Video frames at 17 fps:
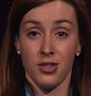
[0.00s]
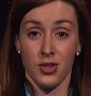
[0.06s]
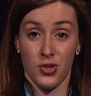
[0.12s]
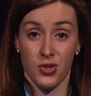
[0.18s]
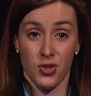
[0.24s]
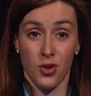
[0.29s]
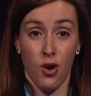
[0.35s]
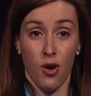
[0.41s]
to
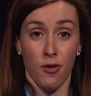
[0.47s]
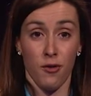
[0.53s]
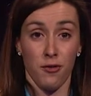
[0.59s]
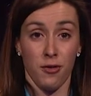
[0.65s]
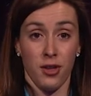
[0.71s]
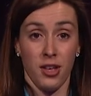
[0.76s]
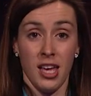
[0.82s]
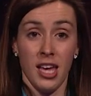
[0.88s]

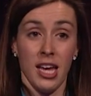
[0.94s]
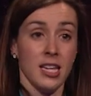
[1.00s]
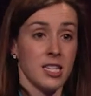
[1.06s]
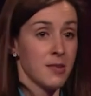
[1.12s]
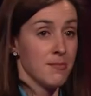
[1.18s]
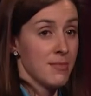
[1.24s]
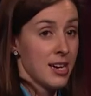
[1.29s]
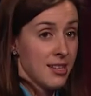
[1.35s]
serve,
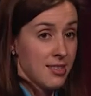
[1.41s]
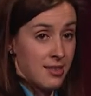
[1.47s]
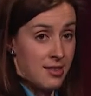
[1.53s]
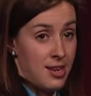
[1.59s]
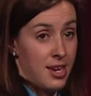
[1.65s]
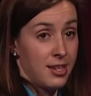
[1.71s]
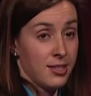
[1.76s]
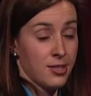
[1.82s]
to meet the
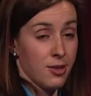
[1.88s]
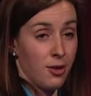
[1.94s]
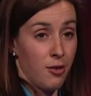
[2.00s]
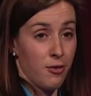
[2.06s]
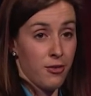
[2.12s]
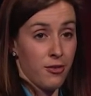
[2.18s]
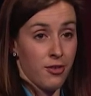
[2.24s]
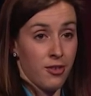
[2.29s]
needs
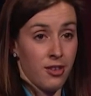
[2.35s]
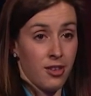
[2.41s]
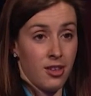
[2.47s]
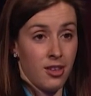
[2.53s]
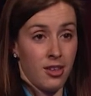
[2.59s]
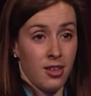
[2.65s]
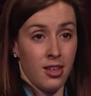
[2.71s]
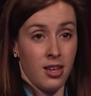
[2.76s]
of,
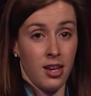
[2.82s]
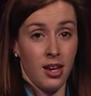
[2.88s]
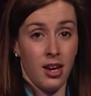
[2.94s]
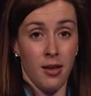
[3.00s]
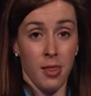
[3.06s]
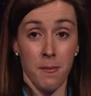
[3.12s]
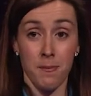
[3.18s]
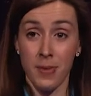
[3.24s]

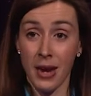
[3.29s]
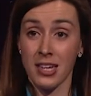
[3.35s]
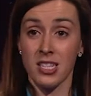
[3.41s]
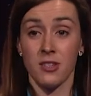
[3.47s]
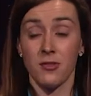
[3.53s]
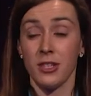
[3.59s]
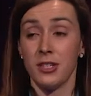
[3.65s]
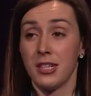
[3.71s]
the
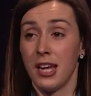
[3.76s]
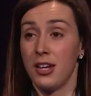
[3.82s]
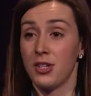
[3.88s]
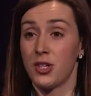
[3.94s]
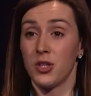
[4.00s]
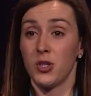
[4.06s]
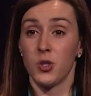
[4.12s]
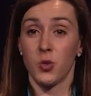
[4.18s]
best of
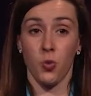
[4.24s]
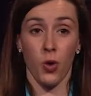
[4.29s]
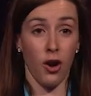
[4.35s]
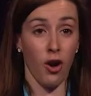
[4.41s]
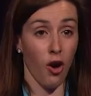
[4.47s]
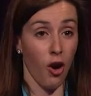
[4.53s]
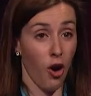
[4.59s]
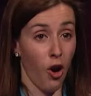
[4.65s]
intentions
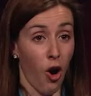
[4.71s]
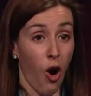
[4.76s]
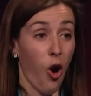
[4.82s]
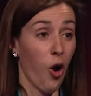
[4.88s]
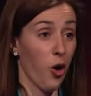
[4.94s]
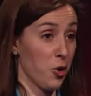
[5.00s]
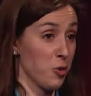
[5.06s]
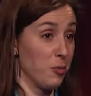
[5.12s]
went
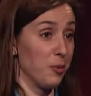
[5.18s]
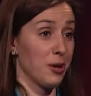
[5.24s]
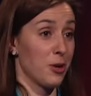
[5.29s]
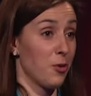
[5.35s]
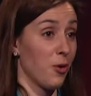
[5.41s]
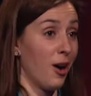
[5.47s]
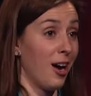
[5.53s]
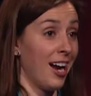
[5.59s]
horribly
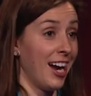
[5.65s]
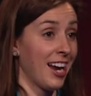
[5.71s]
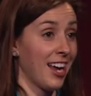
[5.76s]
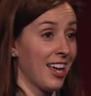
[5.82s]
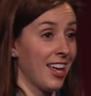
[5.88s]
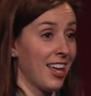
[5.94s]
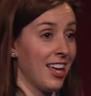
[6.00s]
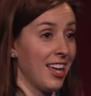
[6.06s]
awry.
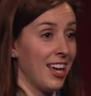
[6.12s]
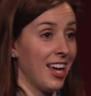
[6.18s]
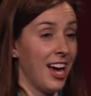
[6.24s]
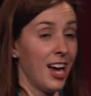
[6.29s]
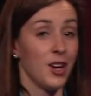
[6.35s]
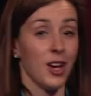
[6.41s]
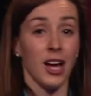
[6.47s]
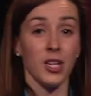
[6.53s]

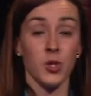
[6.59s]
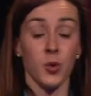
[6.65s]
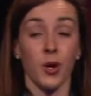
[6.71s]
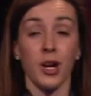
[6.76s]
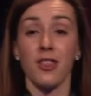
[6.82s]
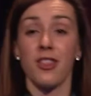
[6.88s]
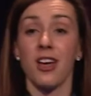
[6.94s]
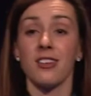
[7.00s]
And you had
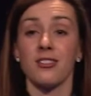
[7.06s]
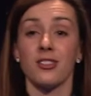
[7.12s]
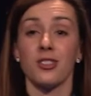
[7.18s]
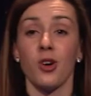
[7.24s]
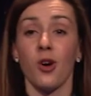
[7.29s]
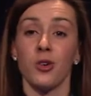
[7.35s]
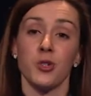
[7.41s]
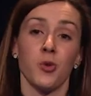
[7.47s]

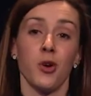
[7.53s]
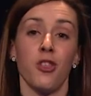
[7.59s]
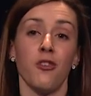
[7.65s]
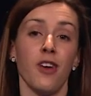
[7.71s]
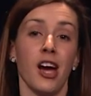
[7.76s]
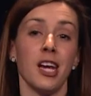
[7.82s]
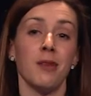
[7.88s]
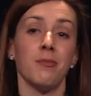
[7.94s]
$20,000 worth
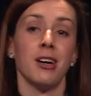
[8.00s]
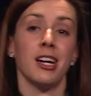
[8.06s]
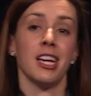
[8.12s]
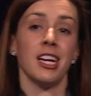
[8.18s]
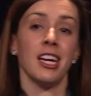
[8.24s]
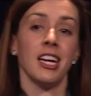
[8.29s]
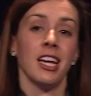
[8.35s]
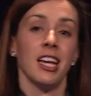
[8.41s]
of aid
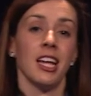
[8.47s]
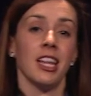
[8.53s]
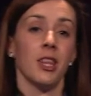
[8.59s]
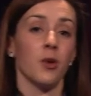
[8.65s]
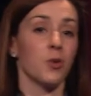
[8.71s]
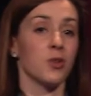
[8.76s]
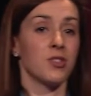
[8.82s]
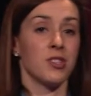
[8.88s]
money
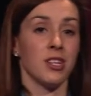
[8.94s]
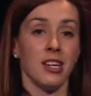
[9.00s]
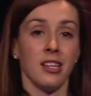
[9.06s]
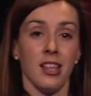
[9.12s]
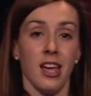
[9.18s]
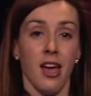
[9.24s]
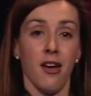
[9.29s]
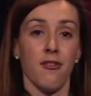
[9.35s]
that was sitting
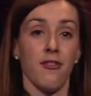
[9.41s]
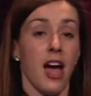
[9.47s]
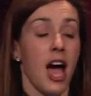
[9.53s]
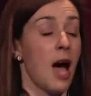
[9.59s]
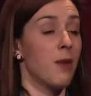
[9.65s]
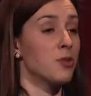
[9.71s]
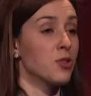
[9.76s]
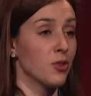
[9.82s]
there for
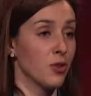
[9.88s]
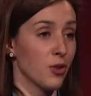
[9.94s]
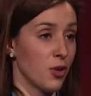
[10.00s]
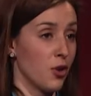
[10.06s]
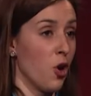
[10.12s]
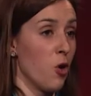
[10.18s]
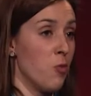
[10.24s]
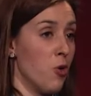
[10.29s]
absolutely
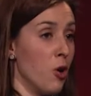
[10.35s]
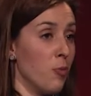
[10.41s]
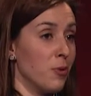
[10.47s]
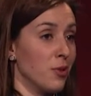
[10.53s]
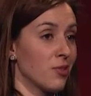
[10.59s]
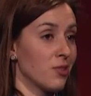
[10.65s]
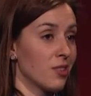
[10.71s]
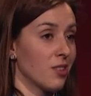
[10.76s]
no
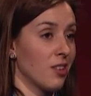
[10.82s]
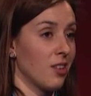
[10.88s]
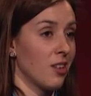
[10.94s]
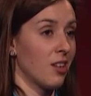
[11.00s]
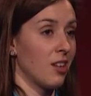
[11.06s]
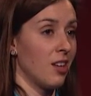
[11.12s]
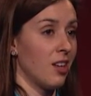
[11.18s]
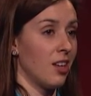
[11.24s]
purpose.
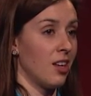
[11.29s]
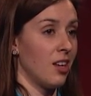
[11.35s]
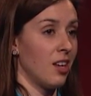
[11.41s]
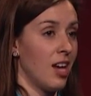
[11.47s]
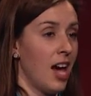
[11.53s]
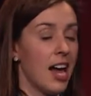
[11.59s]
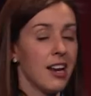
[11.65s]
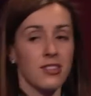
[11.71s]
And